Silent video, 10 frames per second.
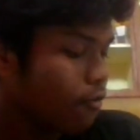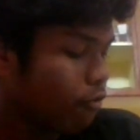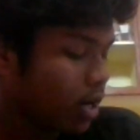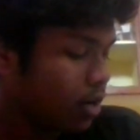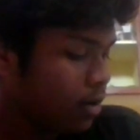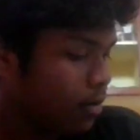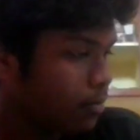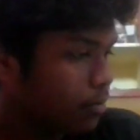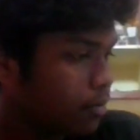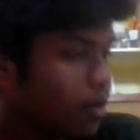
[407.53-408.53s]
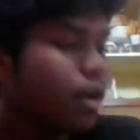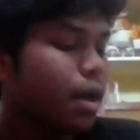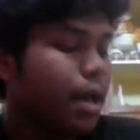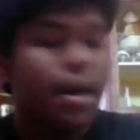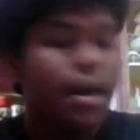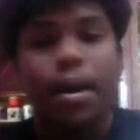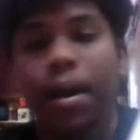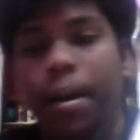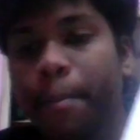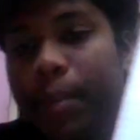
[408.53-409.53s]
because when the outputs vary,
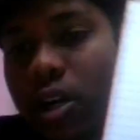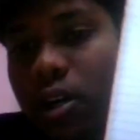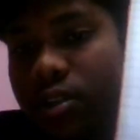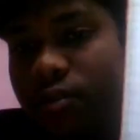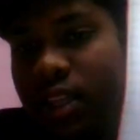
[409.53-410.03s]
the